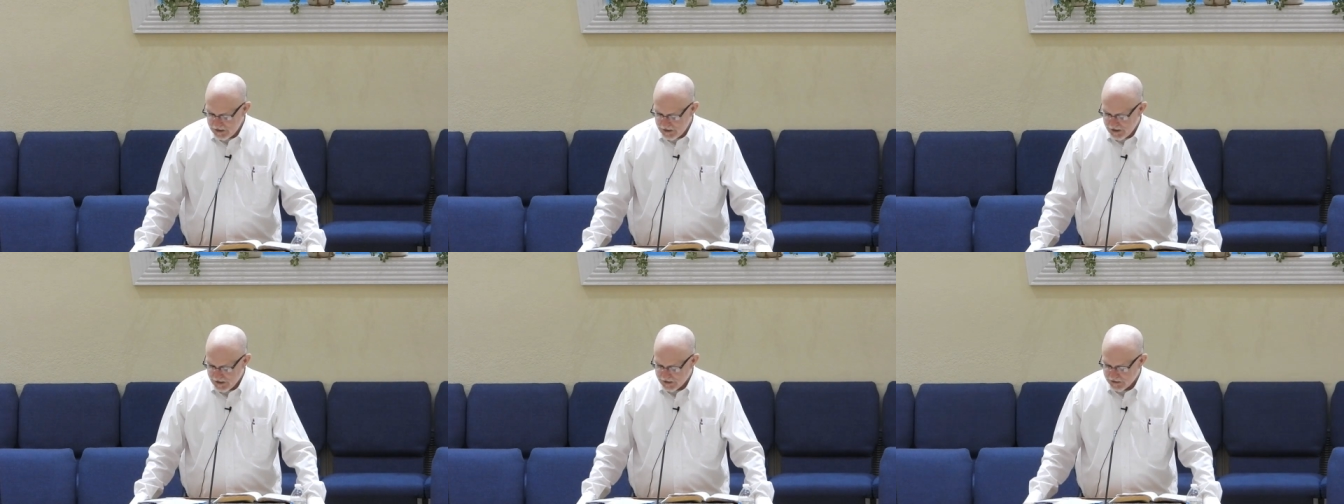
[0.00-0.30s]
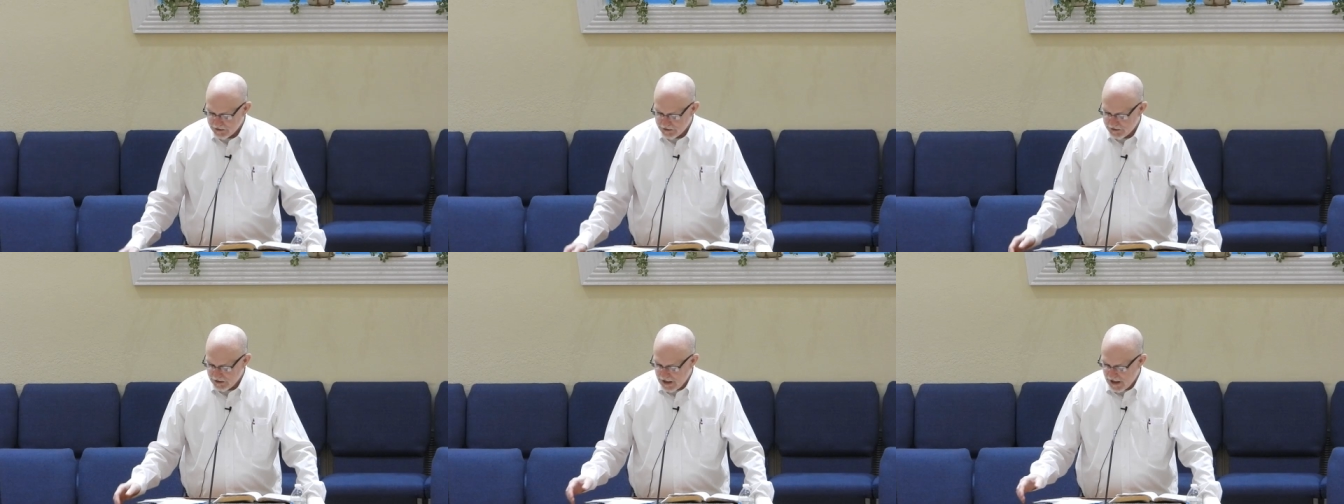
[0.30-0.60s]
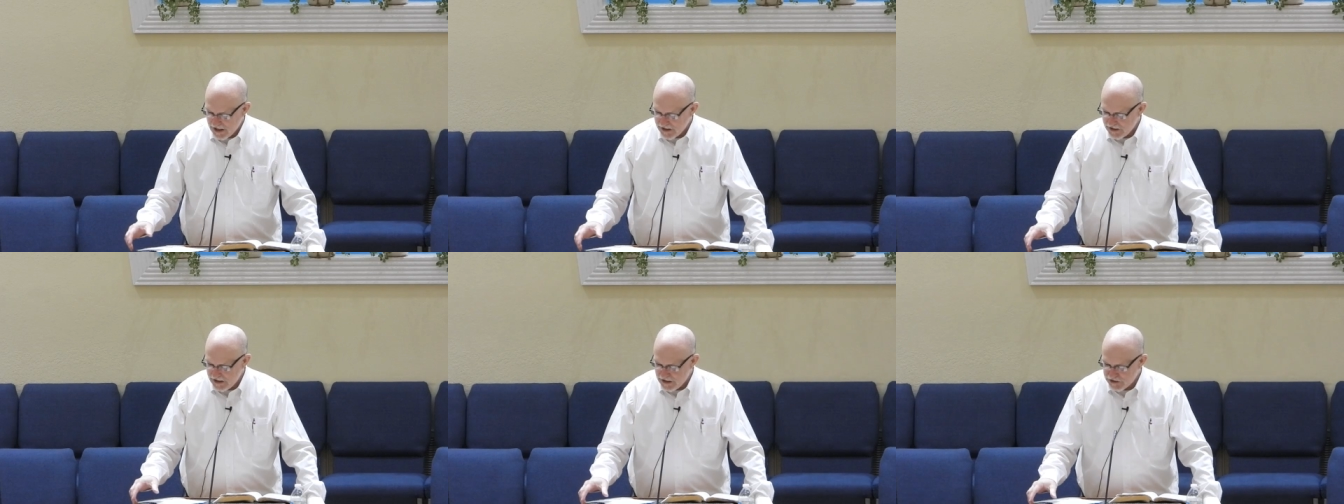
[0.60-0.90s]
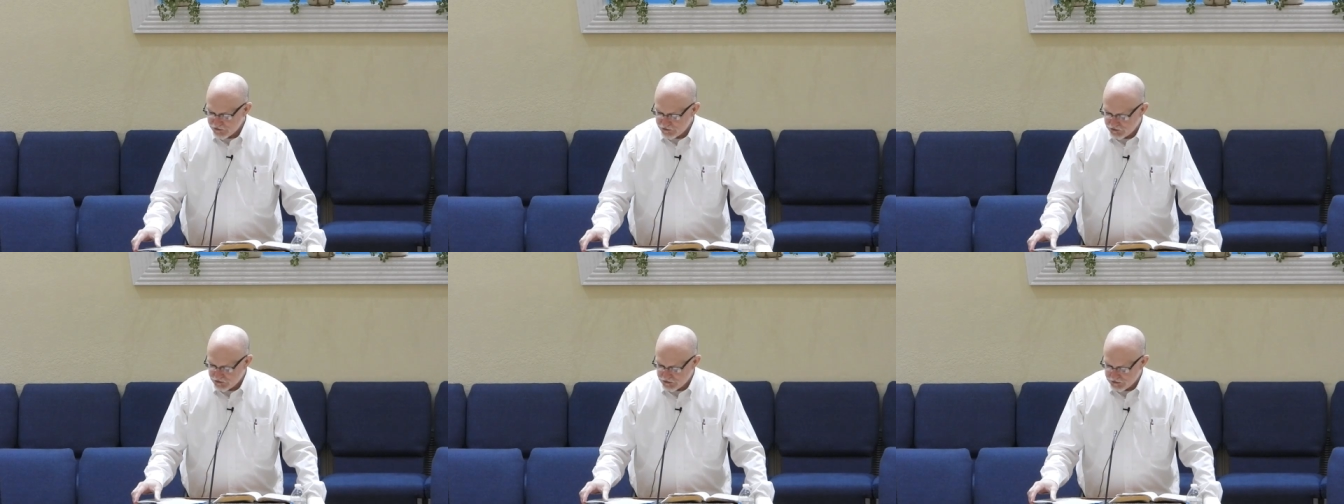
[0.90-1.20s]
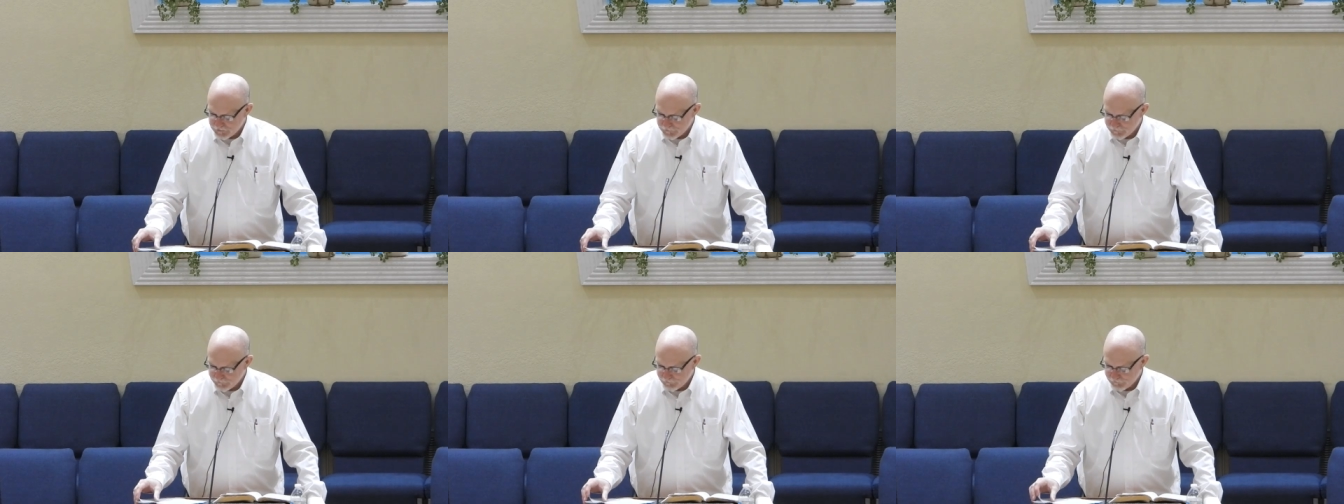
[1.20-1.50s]
And uh, I
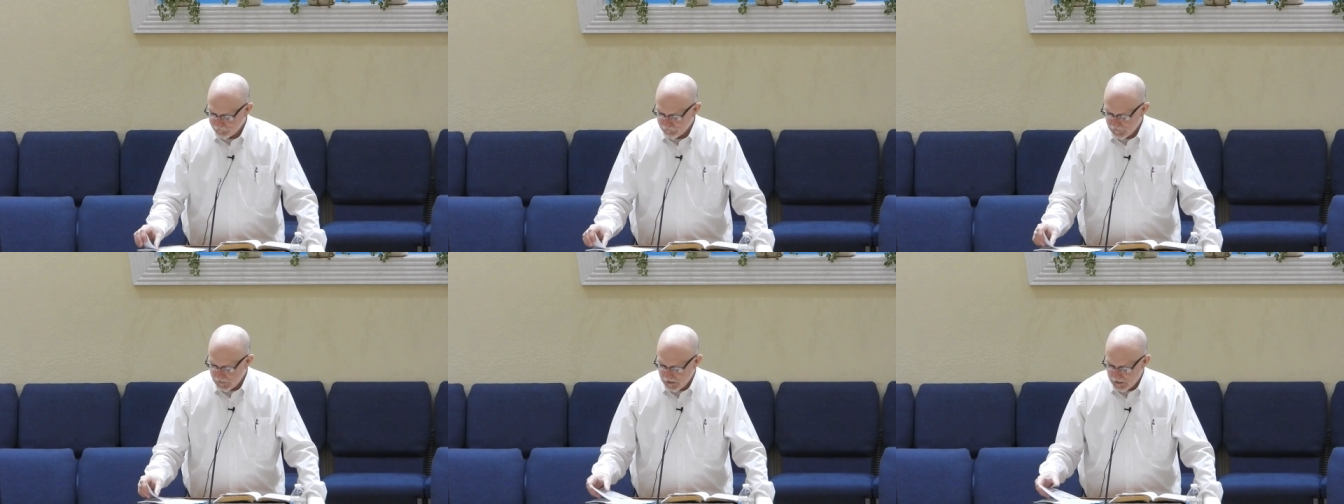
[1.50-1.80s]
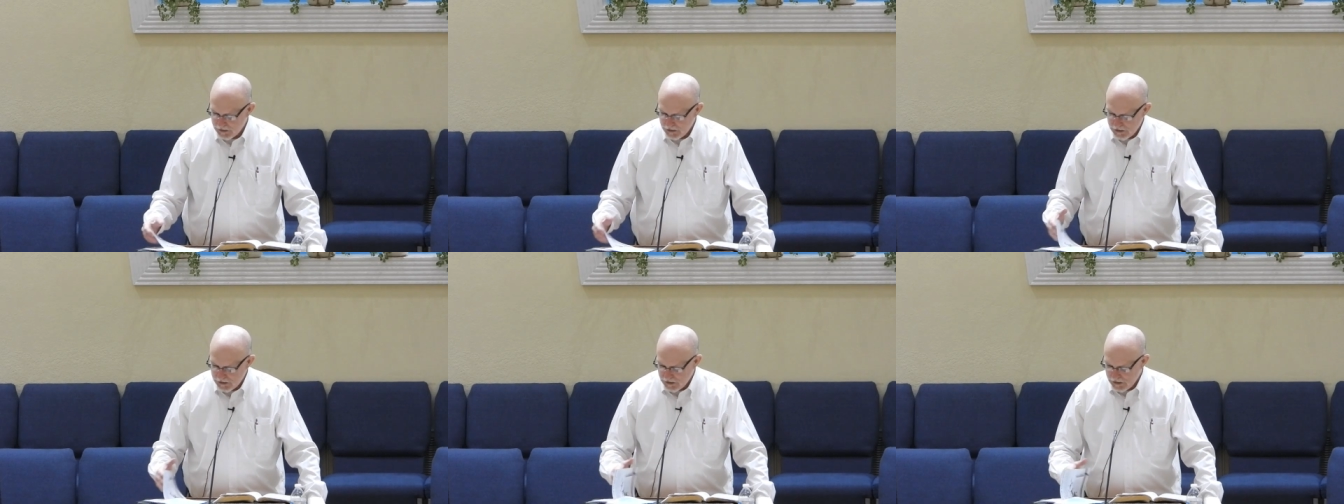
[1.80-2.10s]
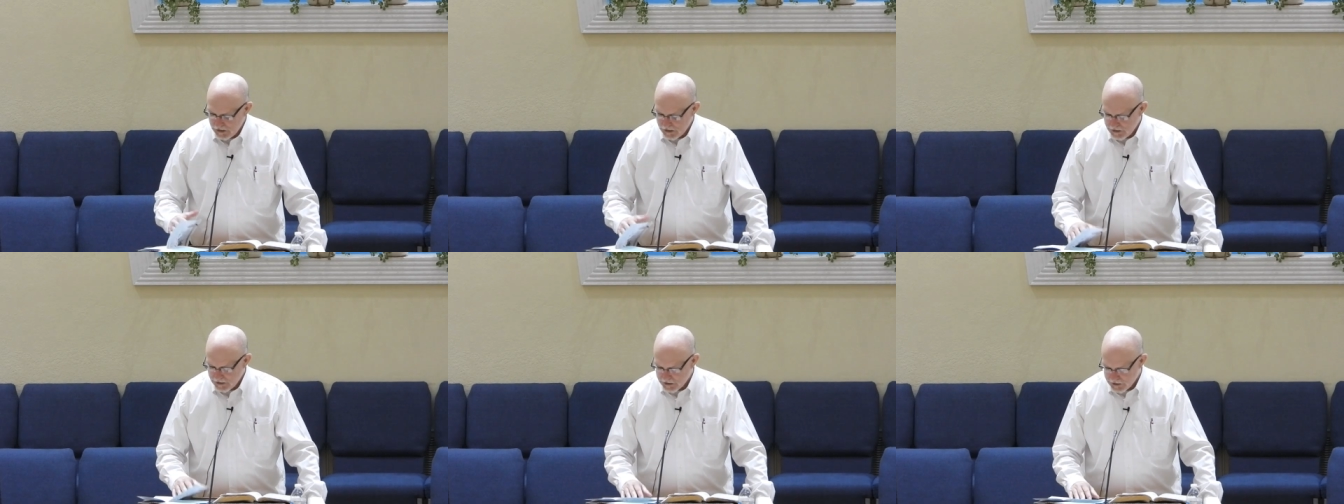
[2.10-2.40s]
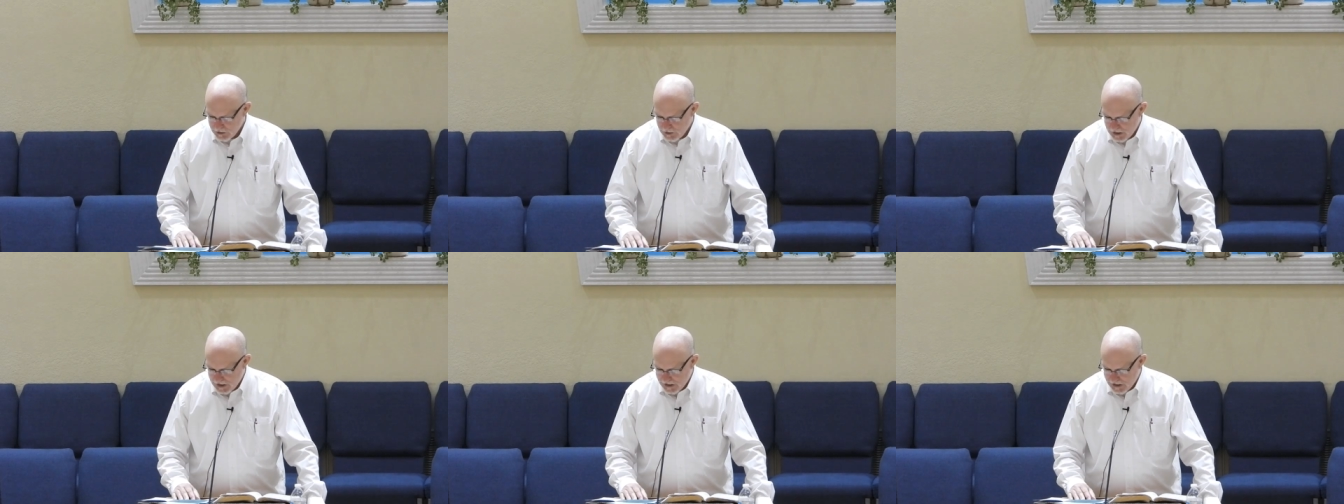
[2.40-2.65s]
guess, you know,